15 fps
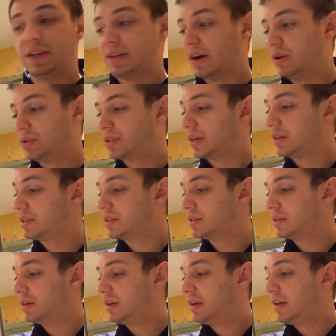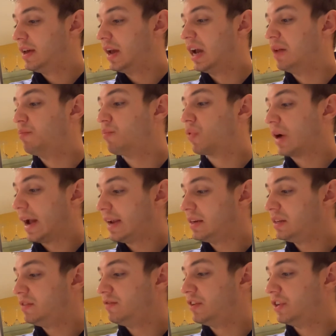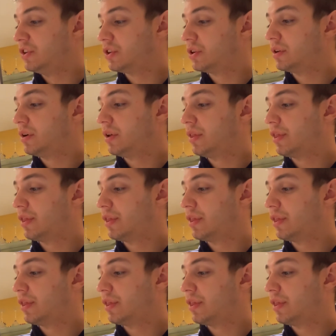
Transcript: tells us in Brandon Vineyard,